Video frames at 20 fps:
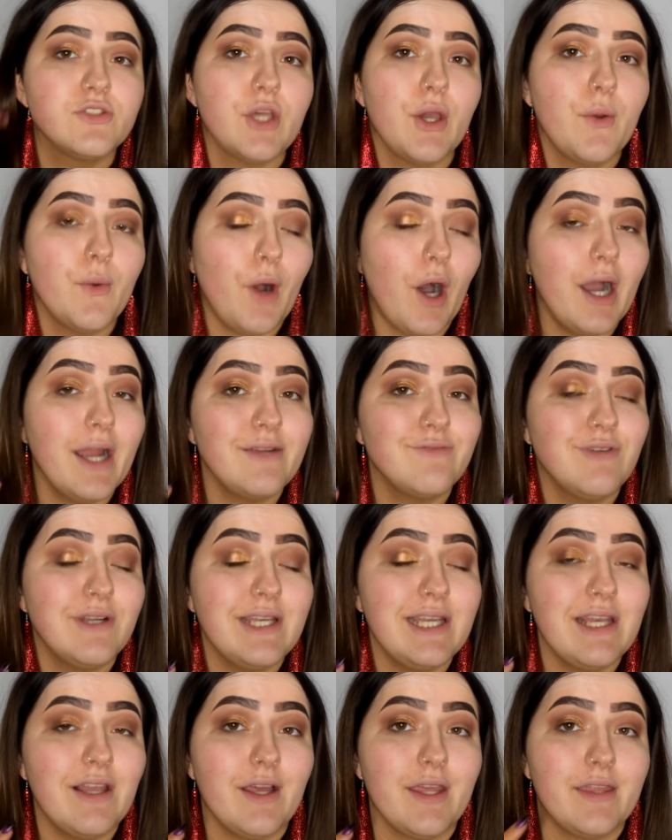So I
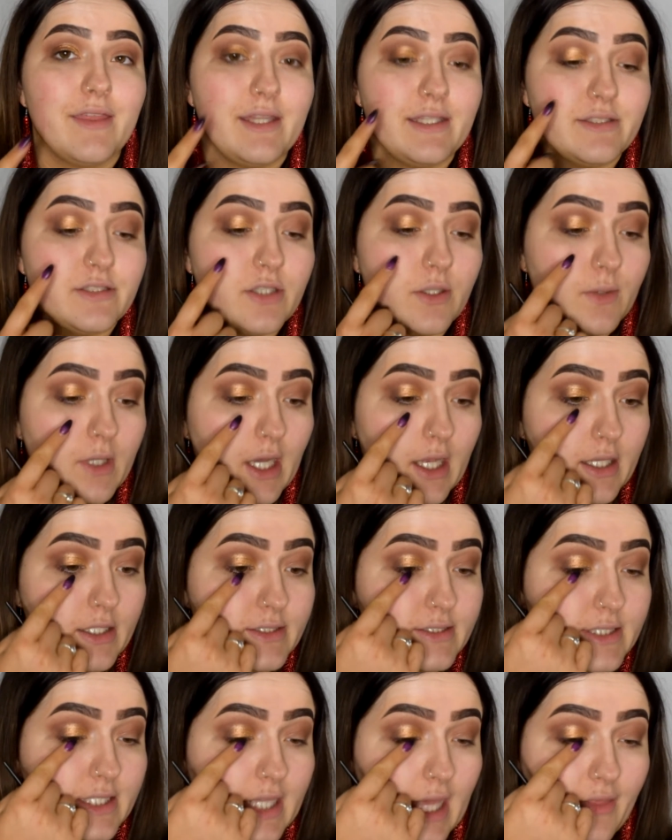really like these two
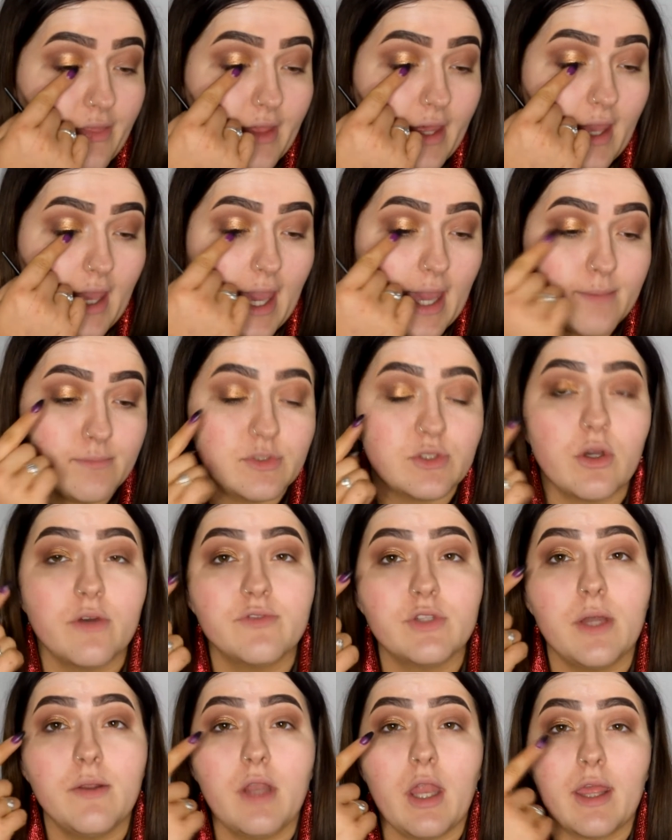colours together, so I've
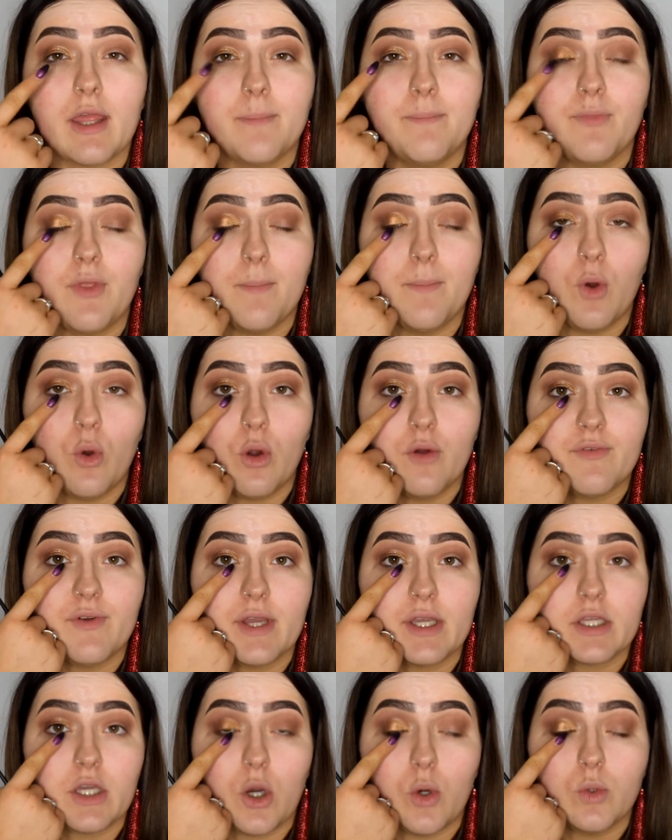done like the more of
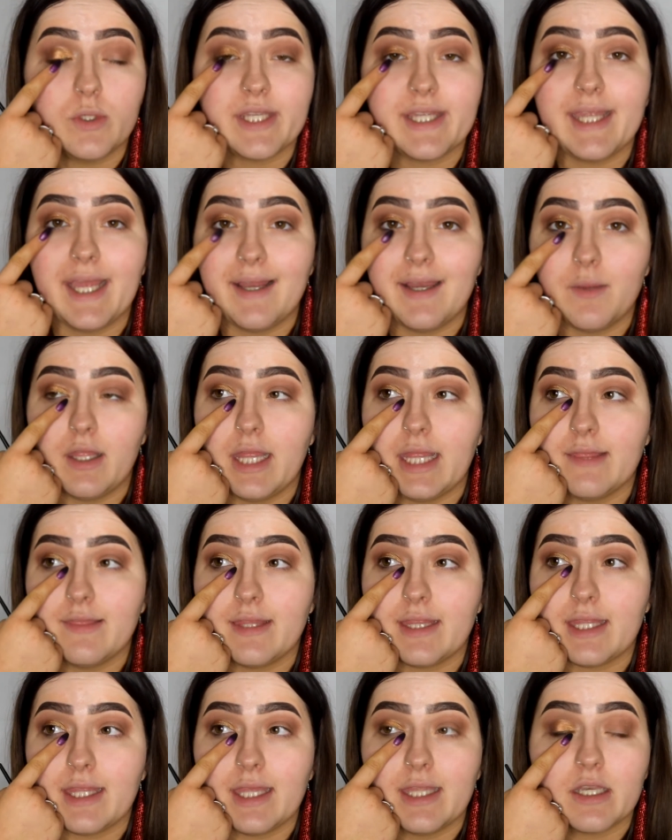a goldy yellow in
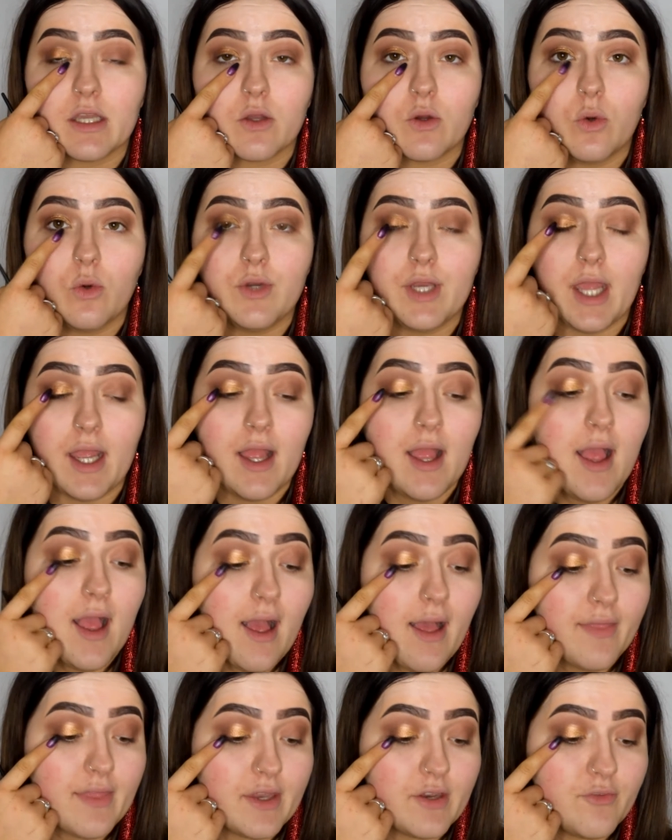the inner corner,
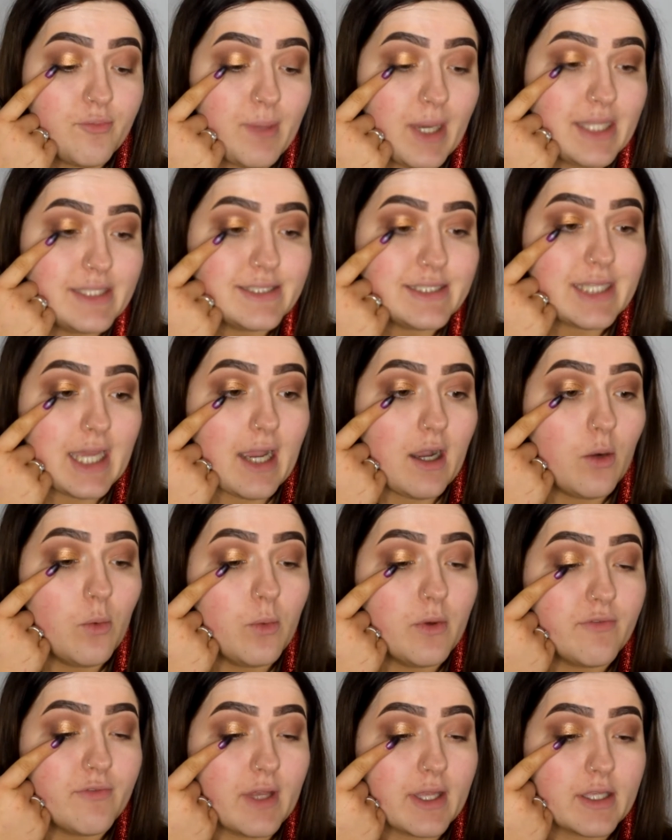and then I've blended it out
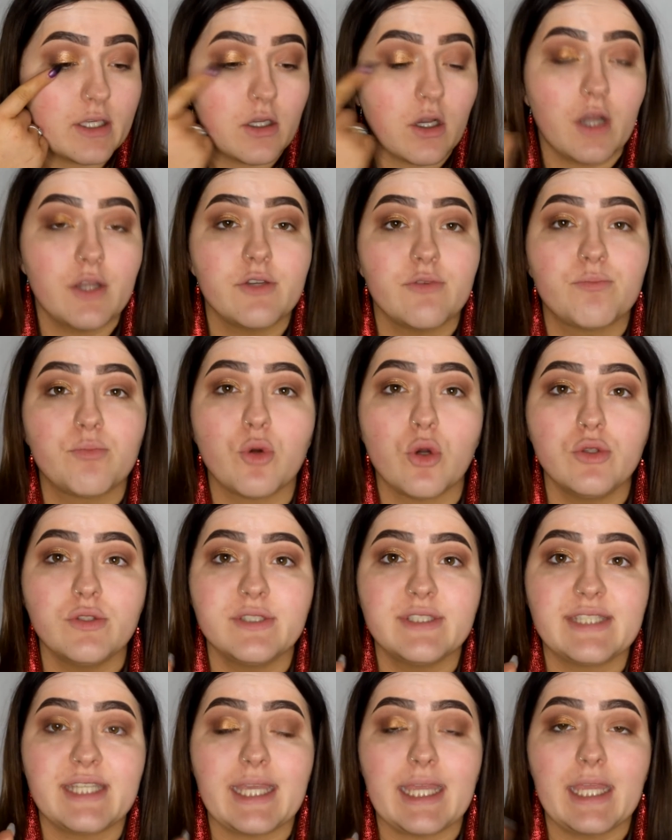with like a kind of
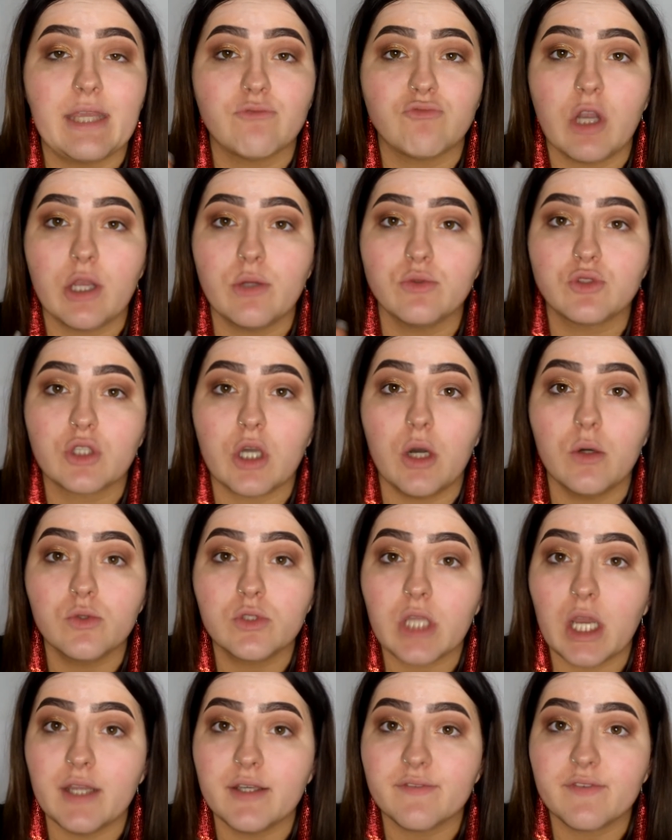bronzy rose gold
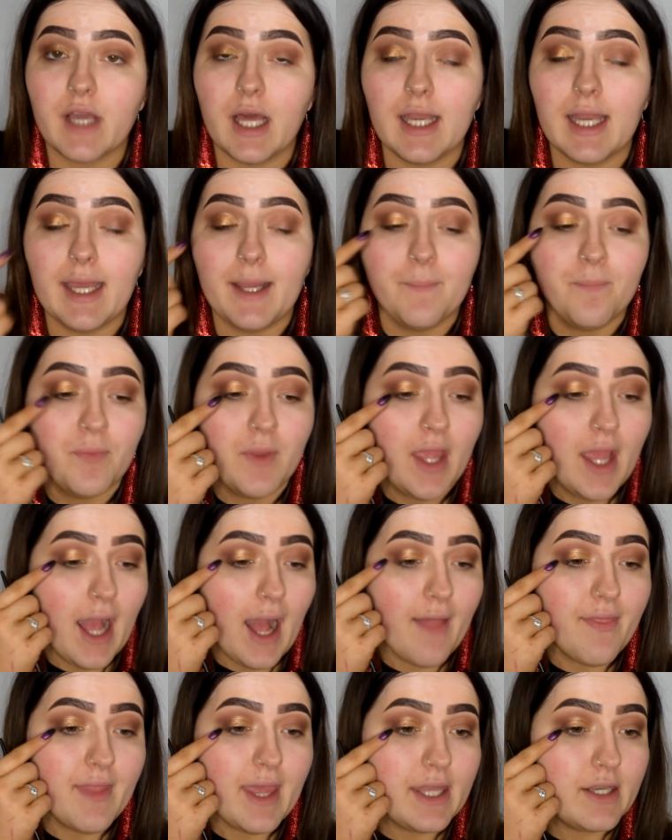kind of colour,
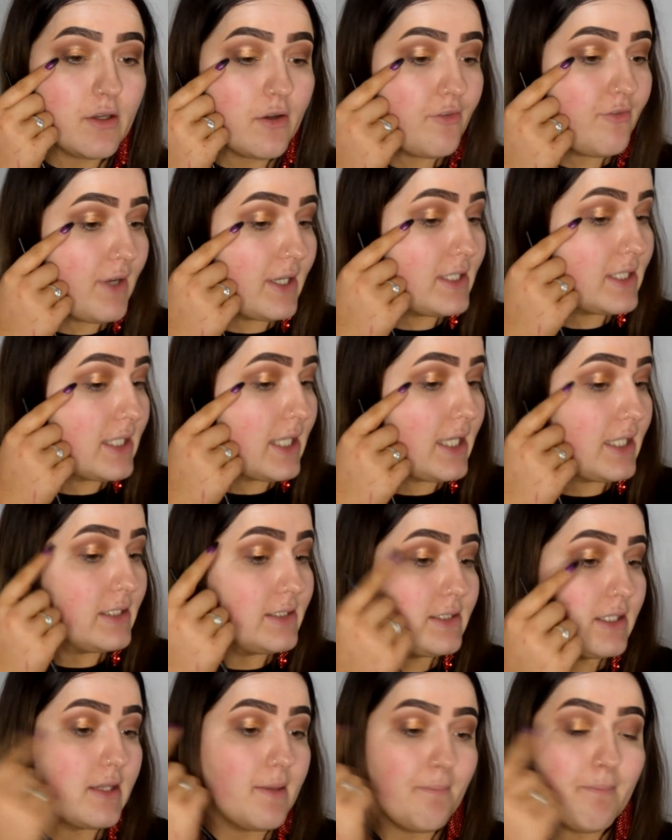and then I've faded it
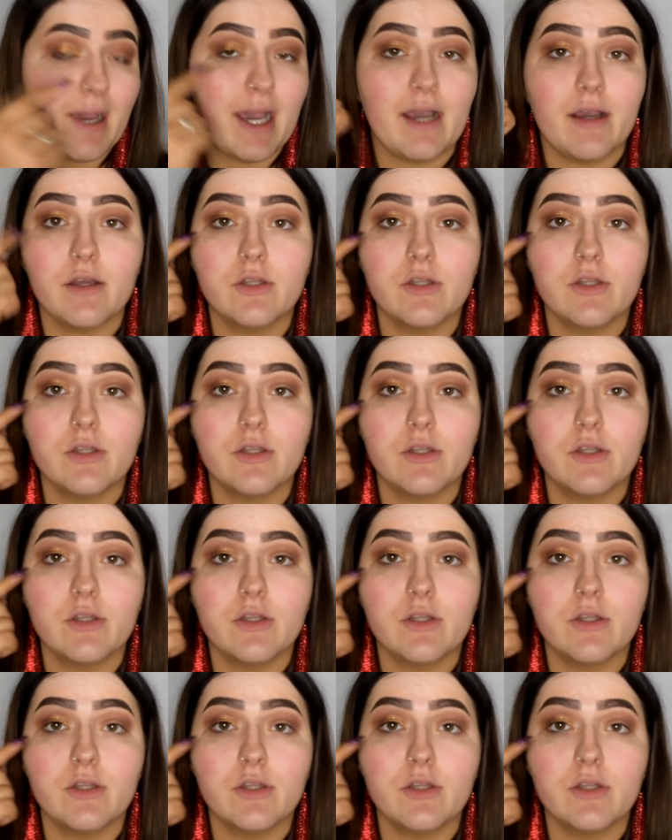into the matte